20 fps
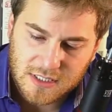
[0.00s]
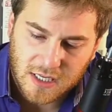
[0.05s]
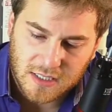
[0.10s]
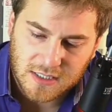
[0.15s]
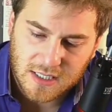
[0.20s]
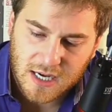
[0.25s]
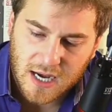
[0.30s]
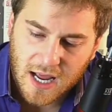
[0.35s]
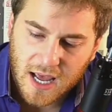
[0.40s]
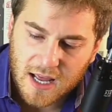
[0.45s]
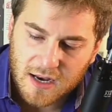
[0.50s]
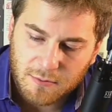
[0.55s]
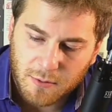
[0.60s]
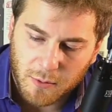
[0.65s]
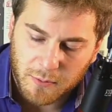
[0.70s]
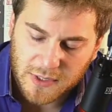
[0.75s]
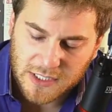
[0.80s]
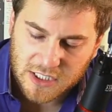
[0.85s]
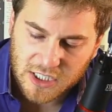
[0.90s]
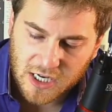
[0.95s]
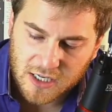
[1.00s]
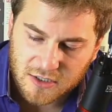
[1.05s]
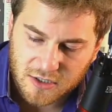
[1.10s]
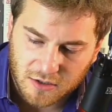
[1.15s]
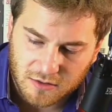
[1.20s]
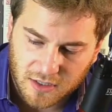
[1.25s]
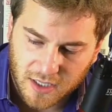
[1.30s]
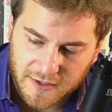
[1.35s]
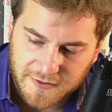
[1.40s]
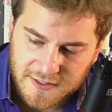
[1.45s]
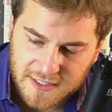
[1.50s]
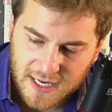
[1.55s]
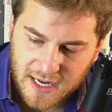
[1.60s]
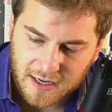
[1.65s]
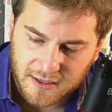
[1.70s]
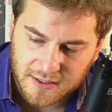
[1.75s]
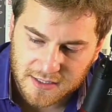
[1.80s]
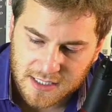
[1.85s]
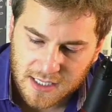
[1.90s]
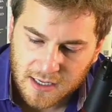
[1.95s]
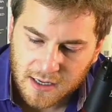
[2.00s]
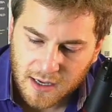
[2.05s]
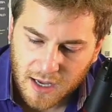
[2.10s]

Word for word: doesn't end when we change our lifestyles,